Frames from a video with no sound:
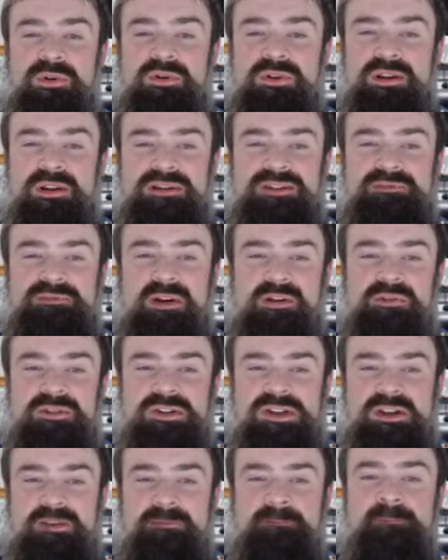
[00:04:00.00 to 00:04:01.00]

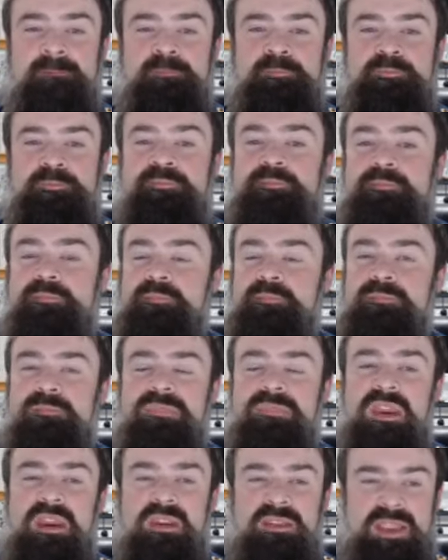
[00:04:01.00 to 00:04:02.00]
dysfunction.
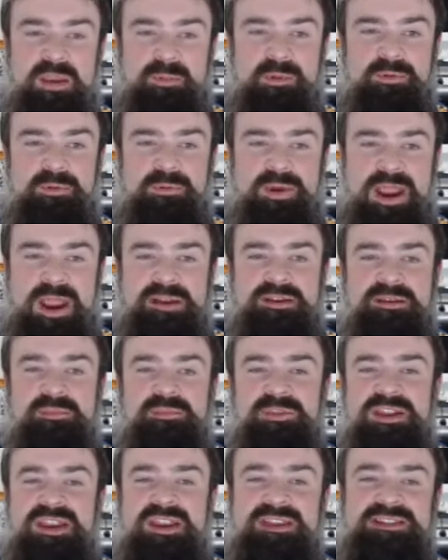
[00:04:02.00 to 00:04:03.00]
They were
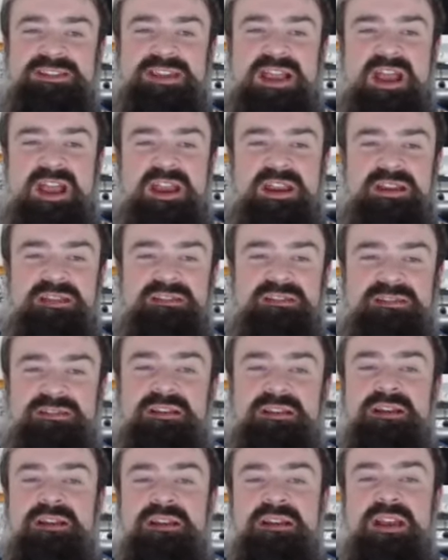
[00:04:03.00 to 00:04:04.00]
randomly assigned
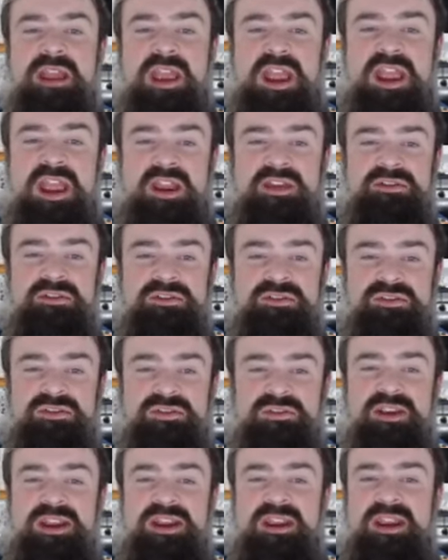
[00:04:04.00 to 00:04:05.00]
and
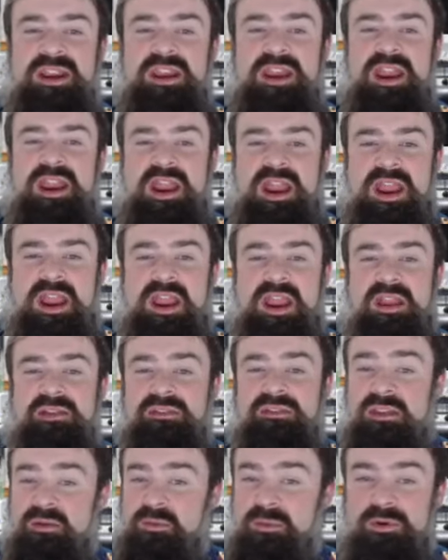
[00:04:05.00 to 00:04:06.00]
treated,
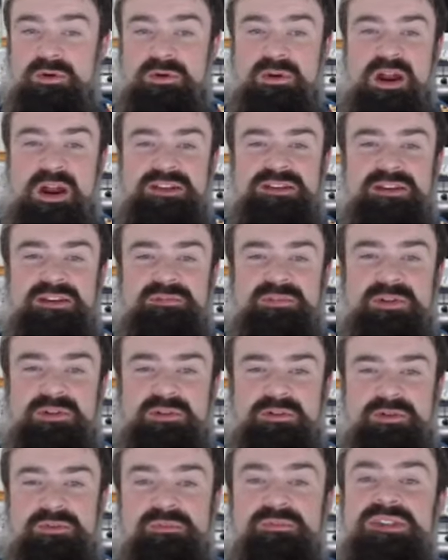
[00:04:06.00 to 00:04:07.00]
and there were crossover
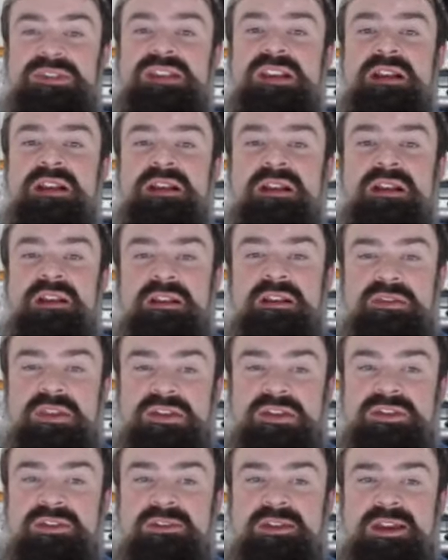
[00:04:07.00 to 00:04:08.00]
groups. The
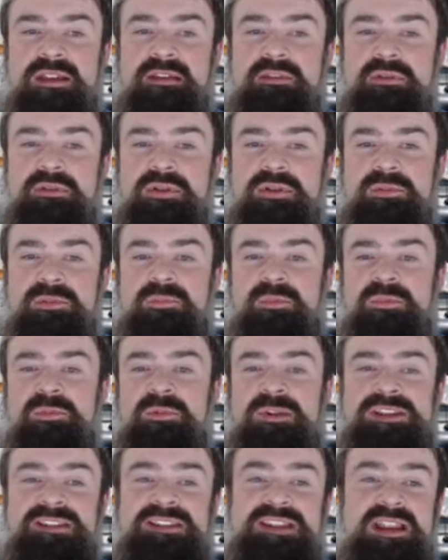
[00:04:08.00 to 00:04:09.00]
treated group
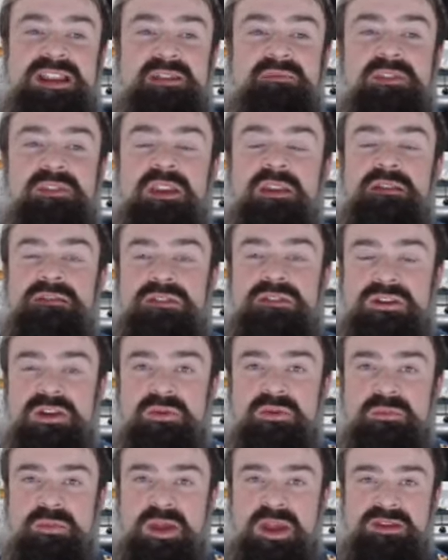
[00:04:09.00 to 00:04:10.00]
received
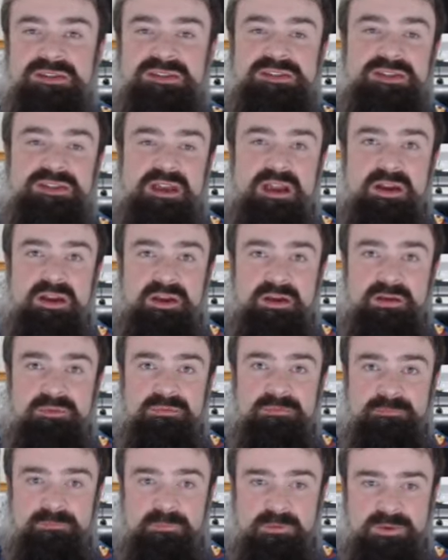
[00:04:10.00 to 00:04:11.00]
2 months of
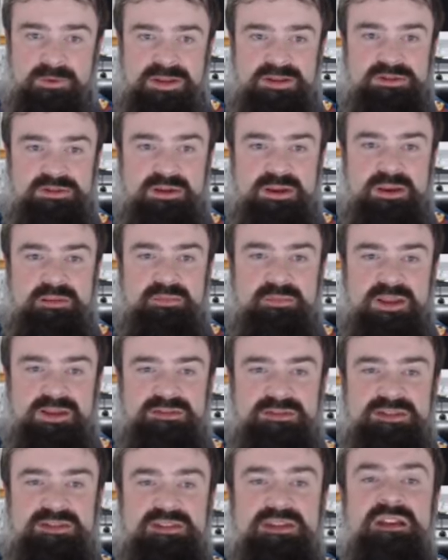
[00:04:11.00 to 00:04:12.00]
40
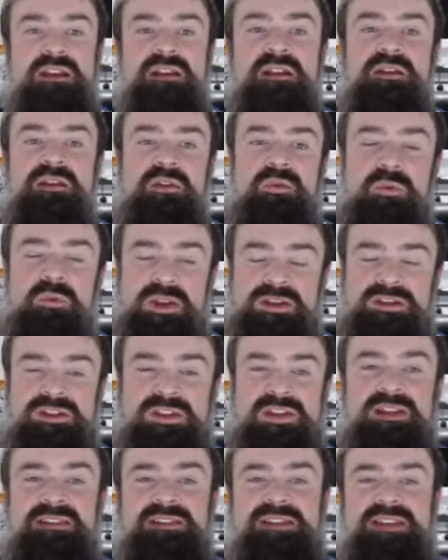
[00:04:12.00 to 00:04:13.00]
treatments, which
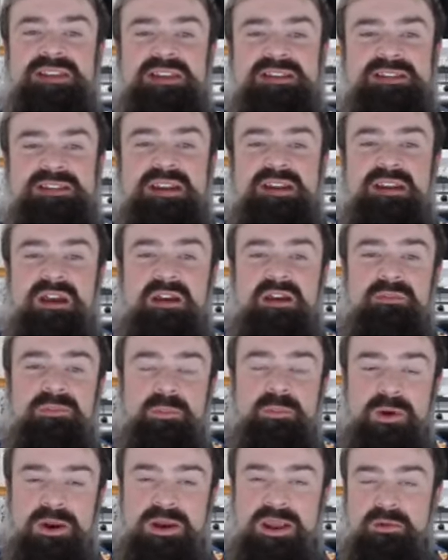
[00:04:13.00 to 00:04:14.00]
consisted of
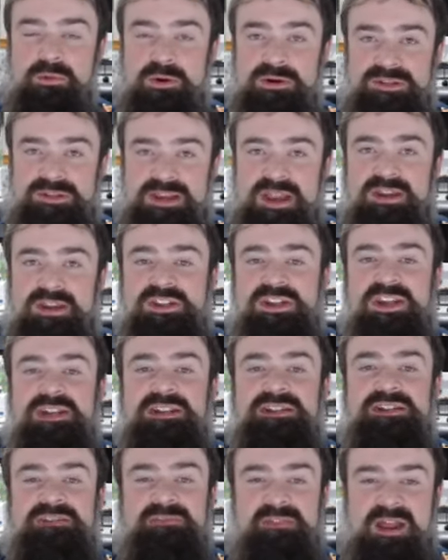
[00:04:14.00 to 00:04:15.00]
1 hour
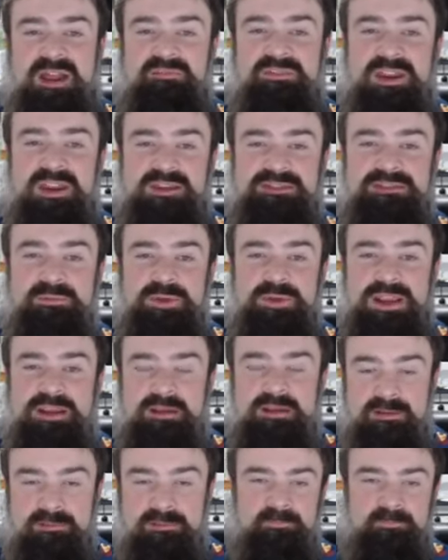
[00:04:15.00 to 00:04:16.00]
sessions 5 days a week.
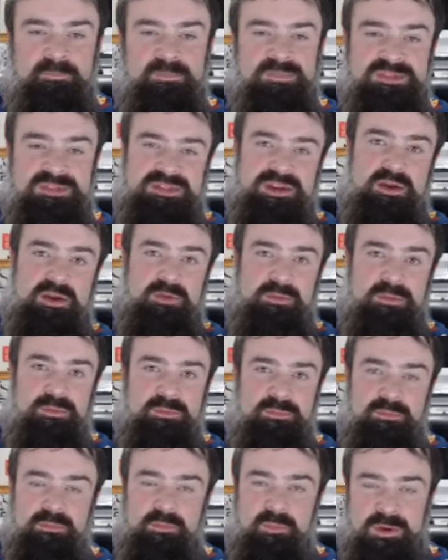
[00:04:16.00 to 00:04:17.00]
So,
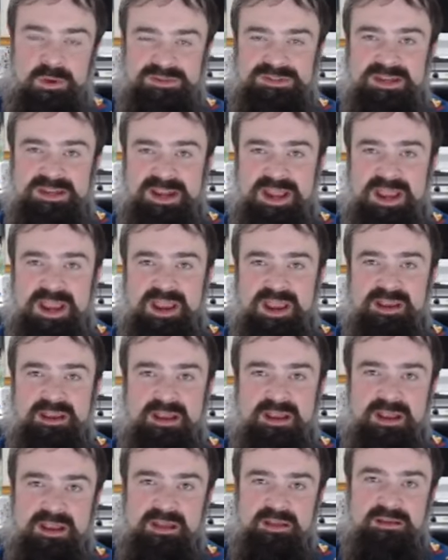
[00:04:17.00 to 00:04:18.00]
once a day
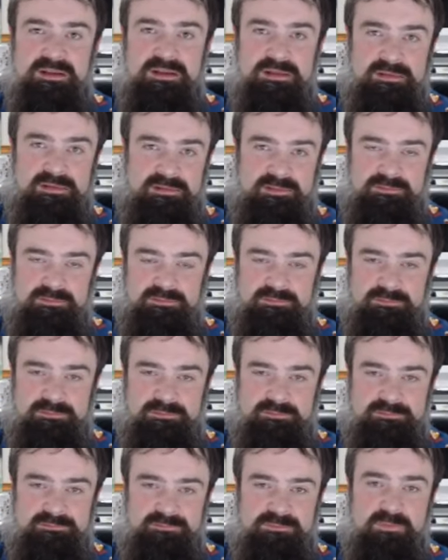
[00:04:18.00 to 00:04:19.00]

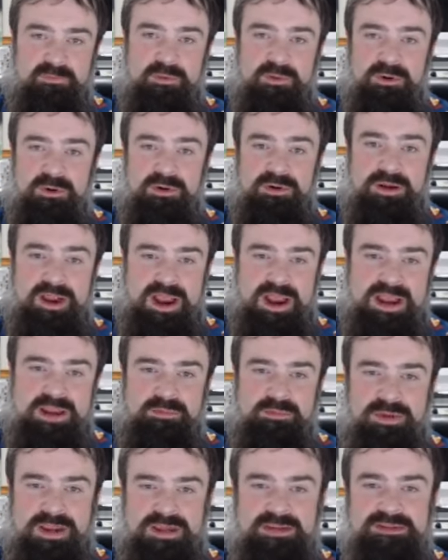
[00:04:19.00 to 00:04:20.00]
for
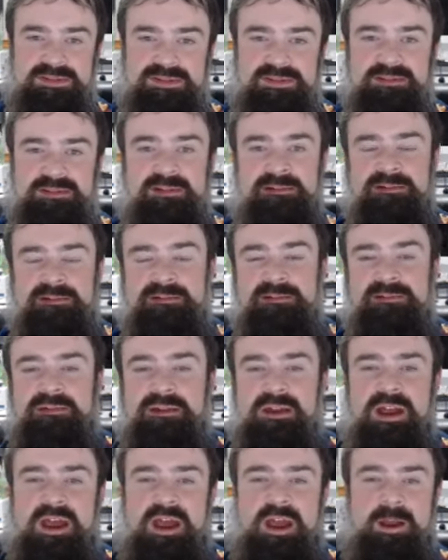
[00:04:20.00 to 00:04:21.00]
8 weeks,
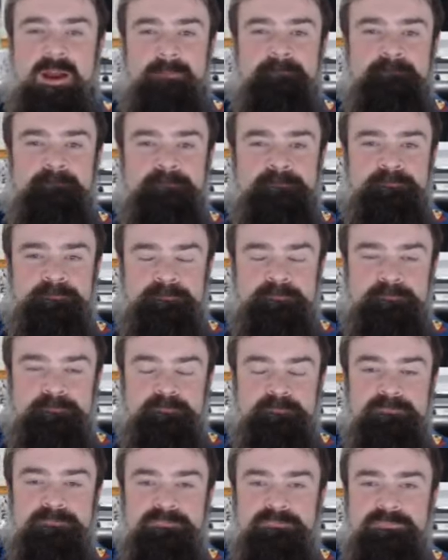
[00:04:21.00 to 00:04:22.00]
um,
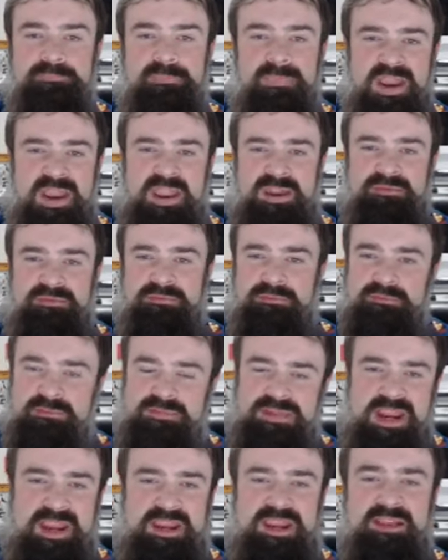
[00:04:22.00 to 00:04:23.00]
and
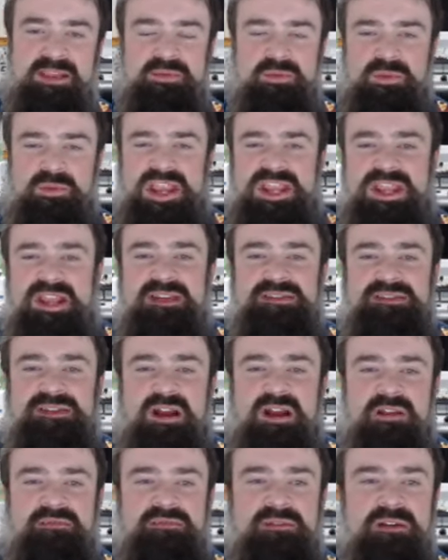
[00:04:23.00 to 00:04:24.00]
taking the weekends
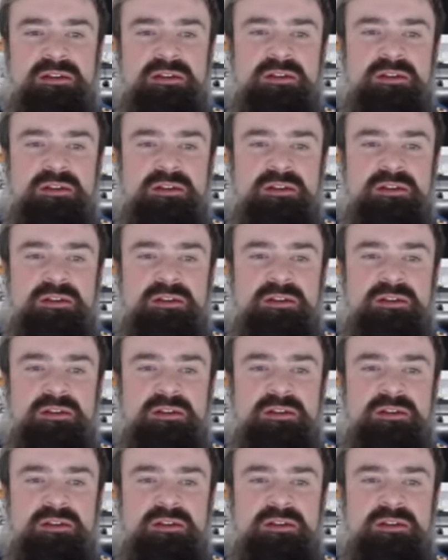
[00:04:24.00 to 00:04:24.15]
off.